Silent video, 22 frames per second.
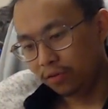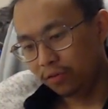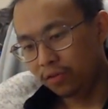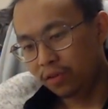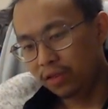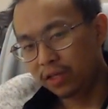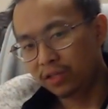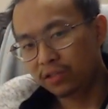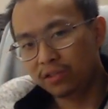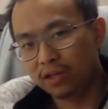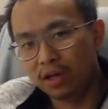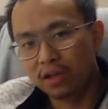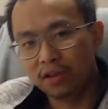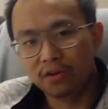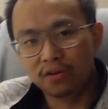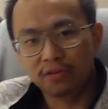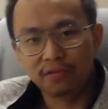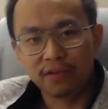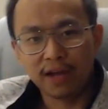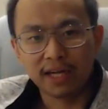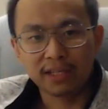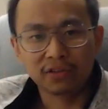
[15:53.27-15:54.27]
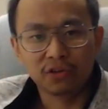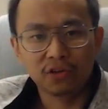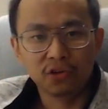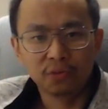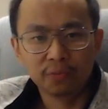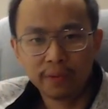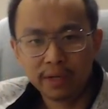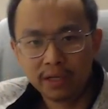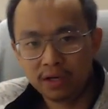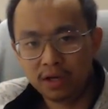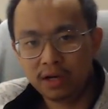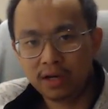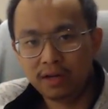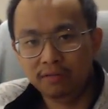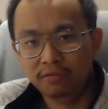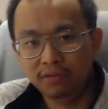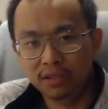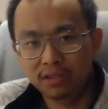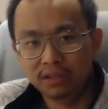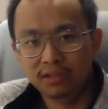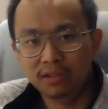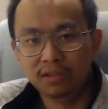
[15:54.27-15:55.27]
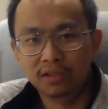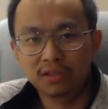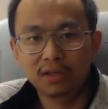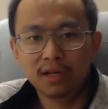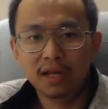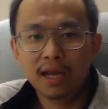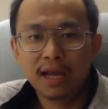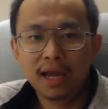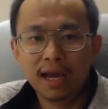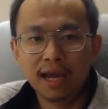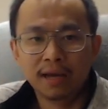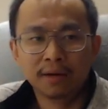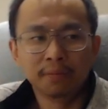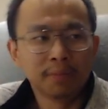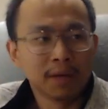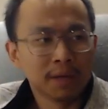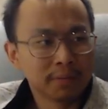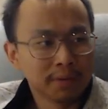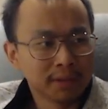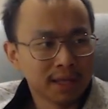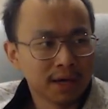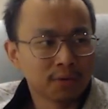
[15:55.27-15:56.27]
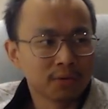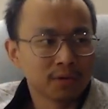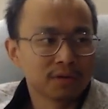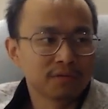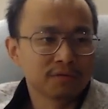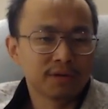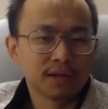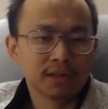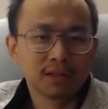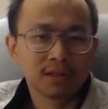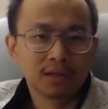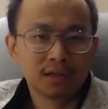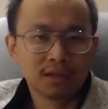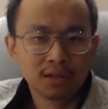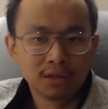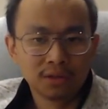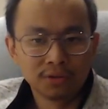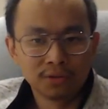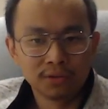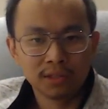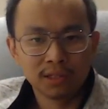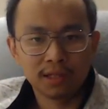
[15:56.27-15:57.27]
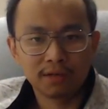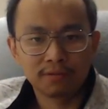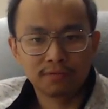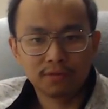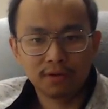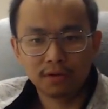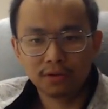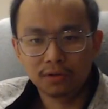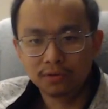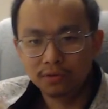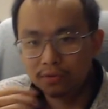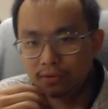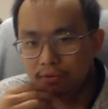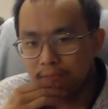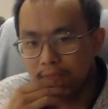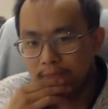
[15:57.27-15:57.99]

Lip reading: this other factor you may not have considered? And maybe that would affect the conclusion that follows.